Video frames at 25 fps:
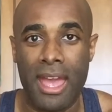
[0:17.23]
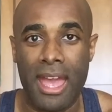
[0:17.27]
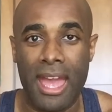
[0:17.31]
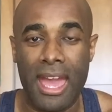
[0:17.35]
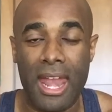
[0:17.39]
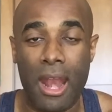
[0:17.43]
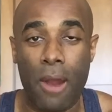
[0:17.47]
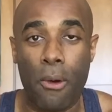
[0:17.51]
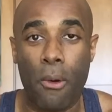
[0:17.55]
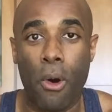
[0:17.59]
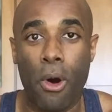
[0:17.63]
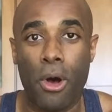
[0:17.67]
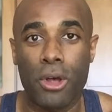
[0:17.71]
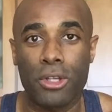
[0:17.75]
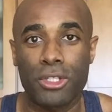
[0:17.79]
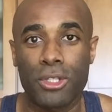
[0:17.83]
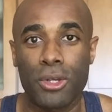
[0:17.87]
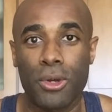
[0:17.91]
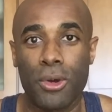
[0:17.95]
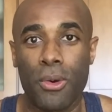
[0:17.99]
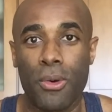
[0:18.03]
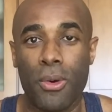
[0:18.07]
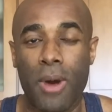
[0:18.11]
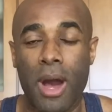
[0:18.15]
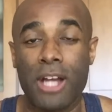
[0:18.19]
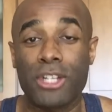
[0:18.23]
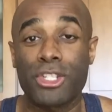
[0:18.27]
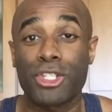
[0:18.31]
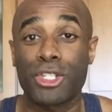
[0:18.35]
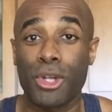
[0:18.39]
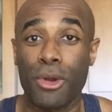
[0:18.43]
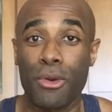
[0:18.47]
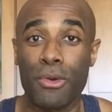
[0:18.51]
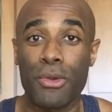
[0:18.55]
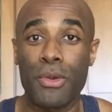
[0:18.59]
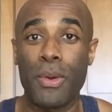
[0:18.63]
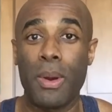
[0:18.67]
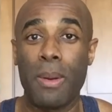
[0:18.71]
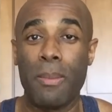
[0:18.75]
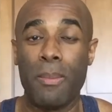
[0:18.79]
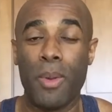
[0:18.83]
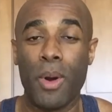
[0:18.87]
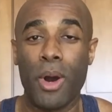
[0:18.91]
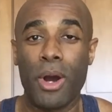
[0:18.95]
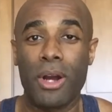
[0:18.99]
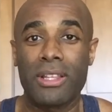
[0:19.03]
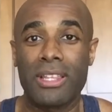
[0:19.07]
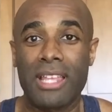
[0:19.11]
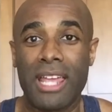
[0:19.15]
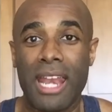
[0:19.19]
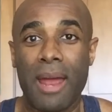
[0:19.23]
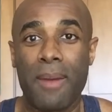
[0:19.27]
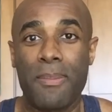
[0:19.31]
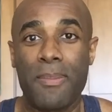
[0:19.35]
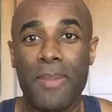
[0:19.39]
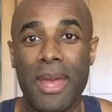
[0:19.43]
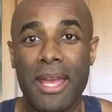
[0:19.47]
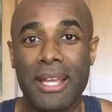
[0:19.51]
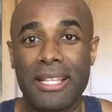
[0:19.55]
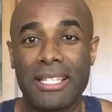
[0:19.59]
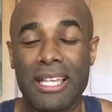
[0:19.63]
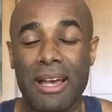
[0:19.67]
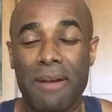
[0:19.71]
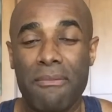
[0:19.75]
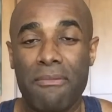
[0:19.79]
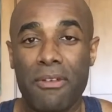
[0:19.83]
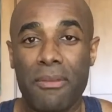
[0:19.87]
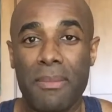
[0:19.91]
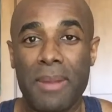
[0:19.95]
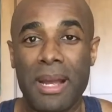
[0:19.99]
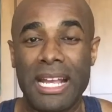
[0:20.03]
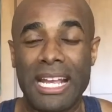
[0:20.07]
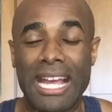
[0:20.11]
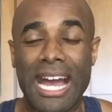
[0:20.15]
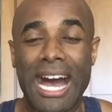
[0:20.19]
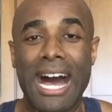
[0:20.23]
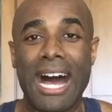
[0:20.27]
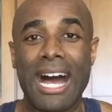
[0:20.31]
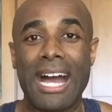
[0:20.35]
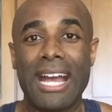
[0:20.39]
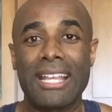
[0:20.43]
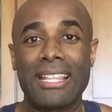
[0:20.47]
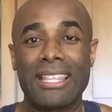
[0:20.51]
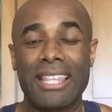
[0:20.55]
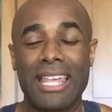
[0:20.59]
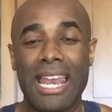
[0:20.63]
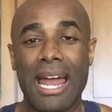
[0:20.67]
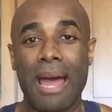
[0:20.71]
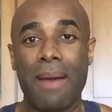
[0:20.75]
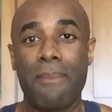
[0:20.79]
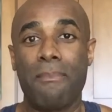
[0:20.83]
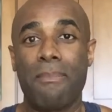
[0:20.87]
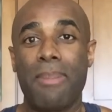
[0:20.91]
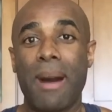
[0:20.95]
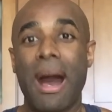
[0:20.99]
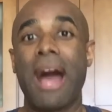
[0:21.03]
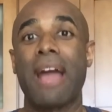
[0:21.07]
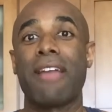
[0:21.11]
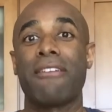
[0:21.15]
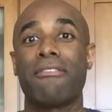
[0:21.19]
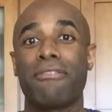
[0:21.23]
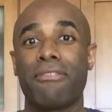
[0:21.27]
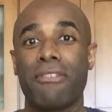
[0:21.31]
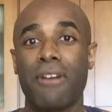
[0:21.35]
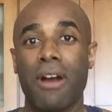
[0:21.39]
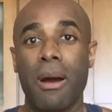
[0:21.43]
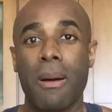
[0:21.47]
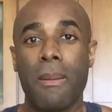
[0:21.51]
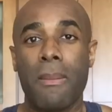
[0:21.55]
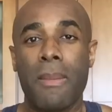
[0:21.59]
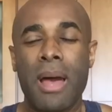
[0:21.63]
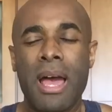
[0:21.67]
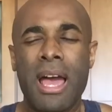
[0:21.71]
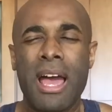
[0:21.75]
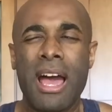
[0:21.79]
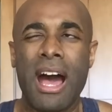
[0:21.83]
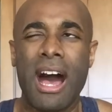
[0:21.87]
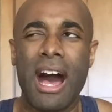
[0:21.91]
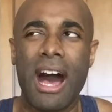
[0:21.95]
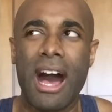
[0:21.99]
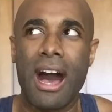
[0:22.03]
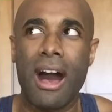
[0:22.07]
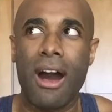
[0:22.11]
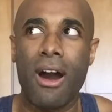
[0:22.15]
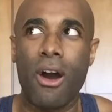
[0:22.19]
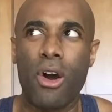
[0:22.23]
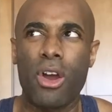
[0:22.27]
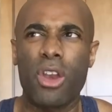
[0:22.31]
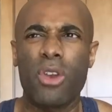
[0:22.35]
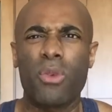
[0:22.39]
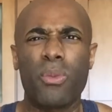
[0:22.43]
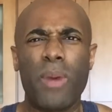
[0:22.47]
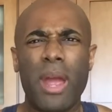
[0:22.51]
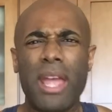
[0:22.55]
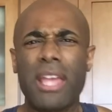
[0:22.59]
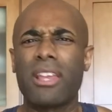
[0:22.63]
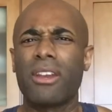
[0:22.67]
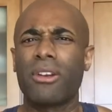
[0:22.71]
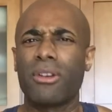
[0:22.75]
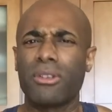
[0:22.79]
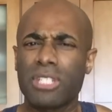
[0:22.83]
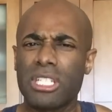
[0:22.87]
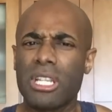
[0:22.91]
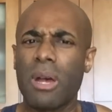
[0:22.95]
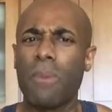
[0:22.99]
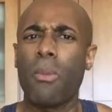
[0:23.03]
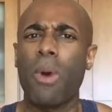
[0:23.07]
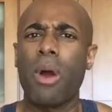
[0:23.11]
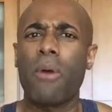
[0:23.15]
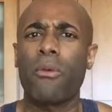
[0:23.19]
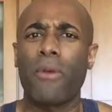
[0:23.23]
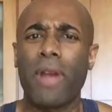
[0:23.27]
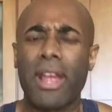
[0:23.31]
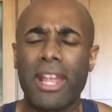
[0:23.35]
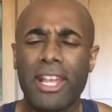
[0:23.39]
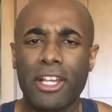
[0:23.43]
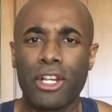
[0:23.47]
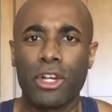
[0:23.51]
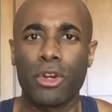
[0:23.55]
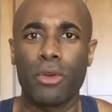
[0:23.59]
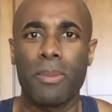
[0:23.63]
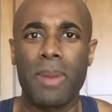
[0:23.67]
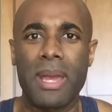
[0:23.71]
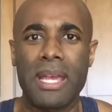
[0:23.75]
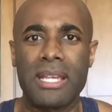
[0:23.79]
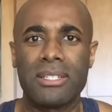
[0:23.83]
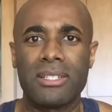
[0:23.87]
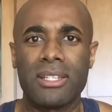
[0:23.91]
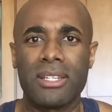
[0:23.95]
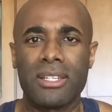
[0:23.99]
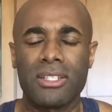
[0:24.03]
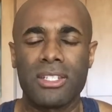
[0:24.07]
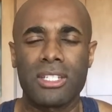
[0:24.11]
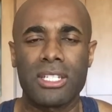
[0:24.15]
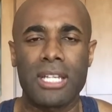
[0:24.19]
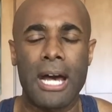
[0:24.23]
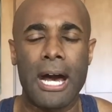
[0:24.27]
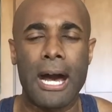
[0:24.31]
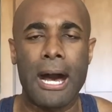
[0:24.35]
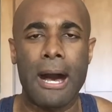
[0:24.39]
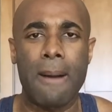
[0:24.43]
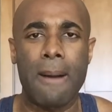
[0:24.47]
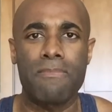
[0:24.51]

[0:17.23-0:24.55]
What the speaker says: And I'll also show you a book that I picked up from a guy that I buy from on a regular, somewhat regular basis.